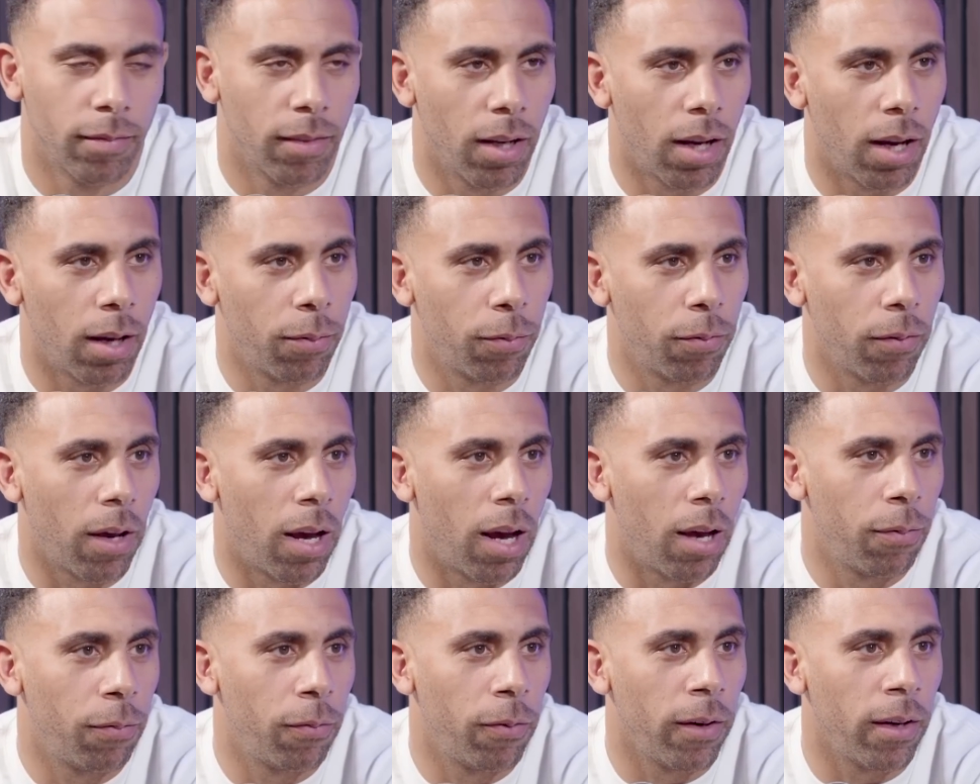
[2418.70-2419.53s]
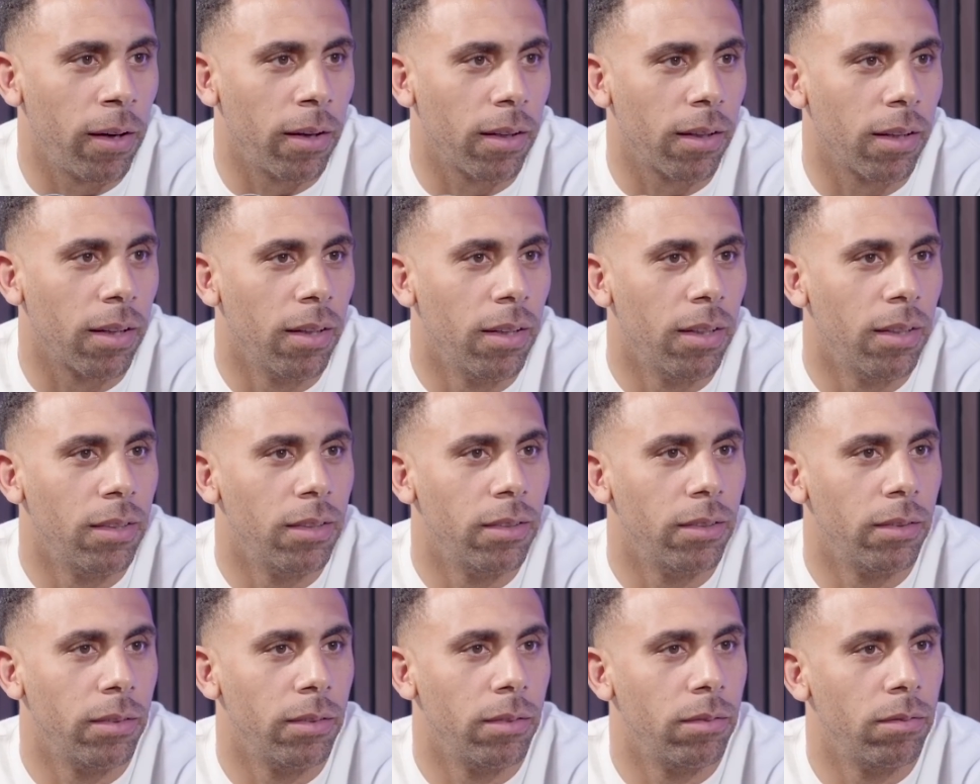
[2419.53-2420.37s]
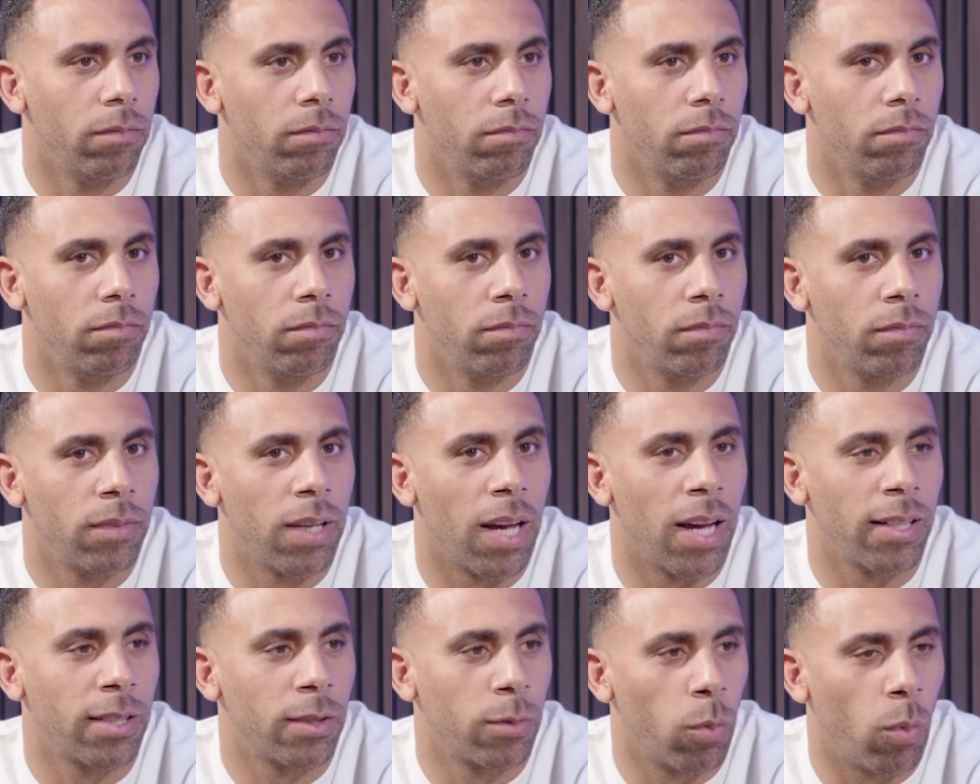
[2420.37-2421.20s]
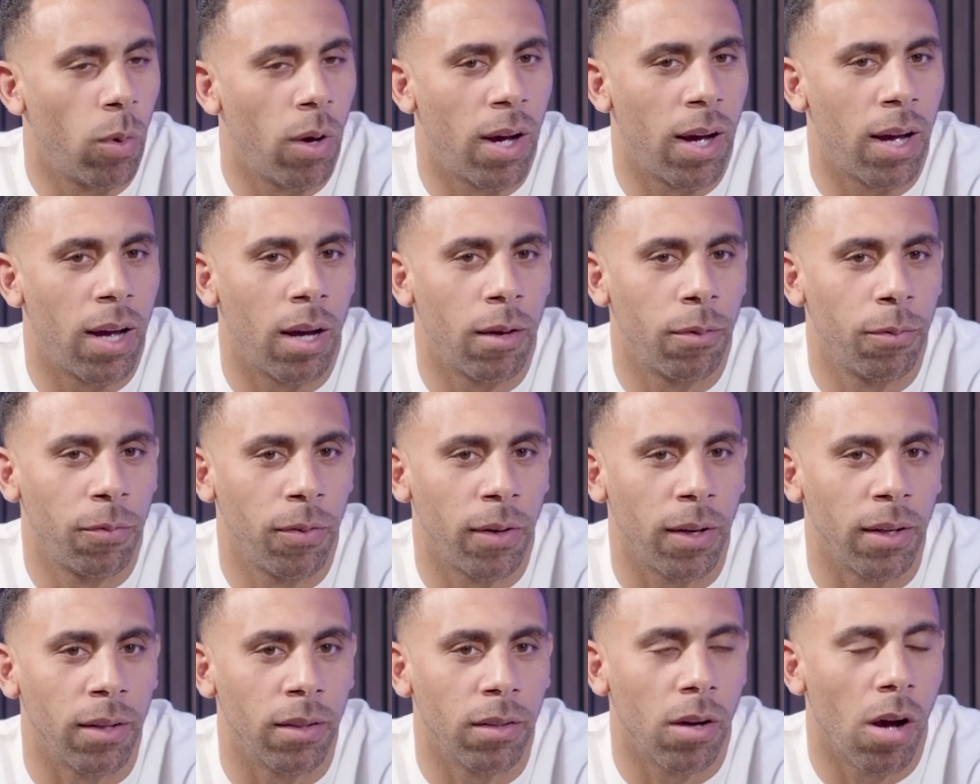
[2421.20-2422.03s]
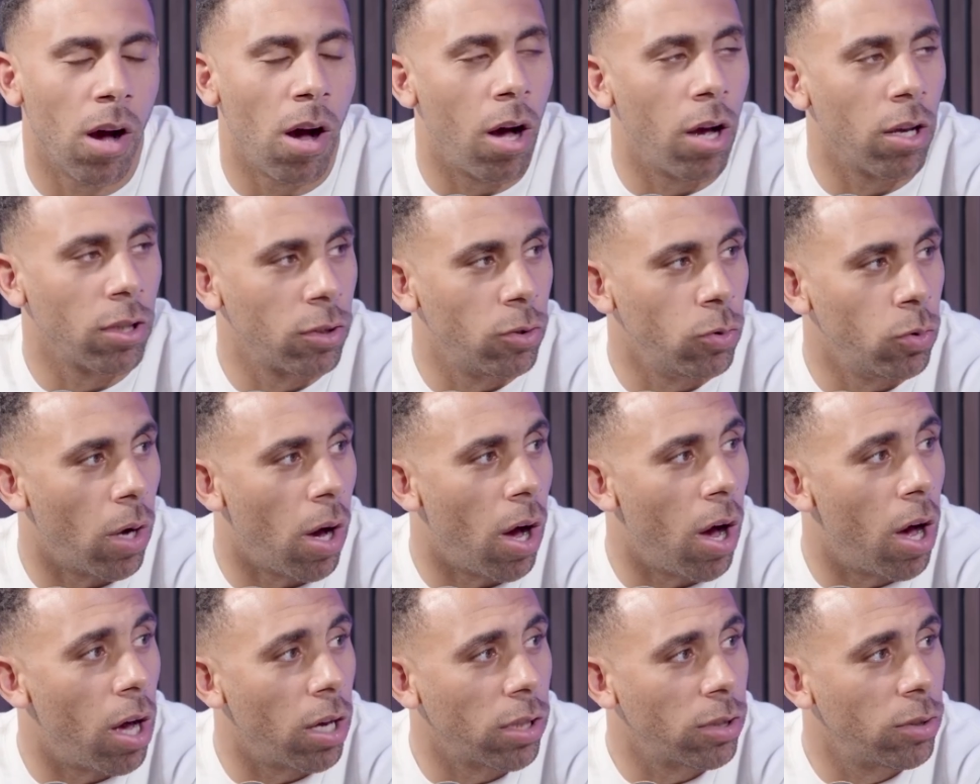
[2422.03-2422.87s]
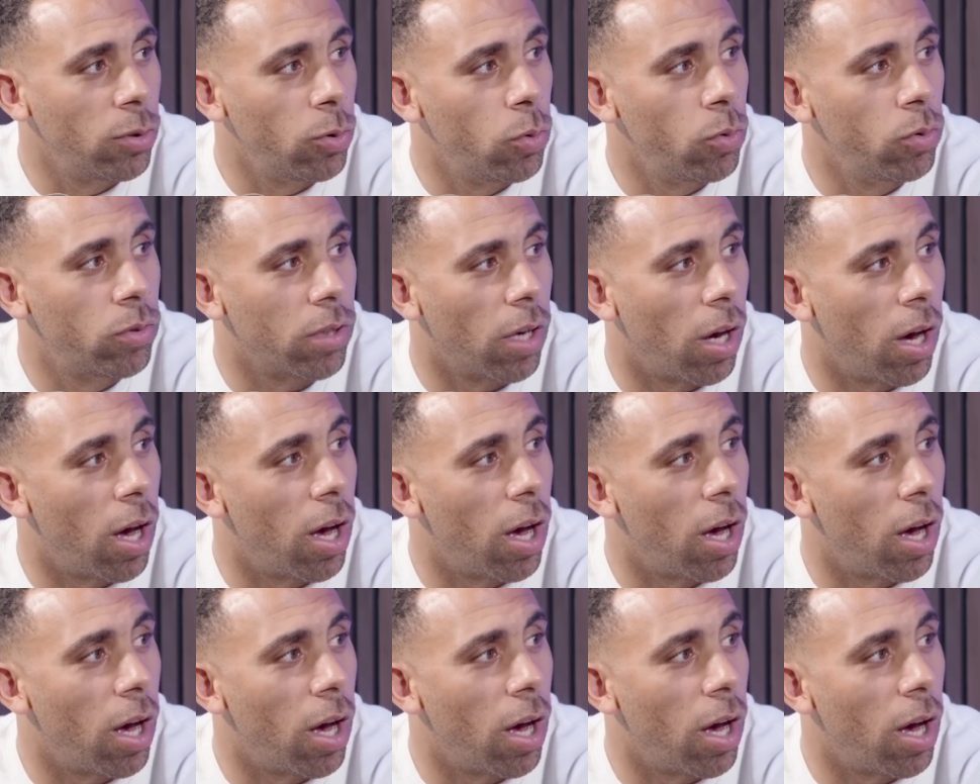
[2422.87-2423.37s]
I, f- I think that's why I think Arsenal, Arsenal's, yeah.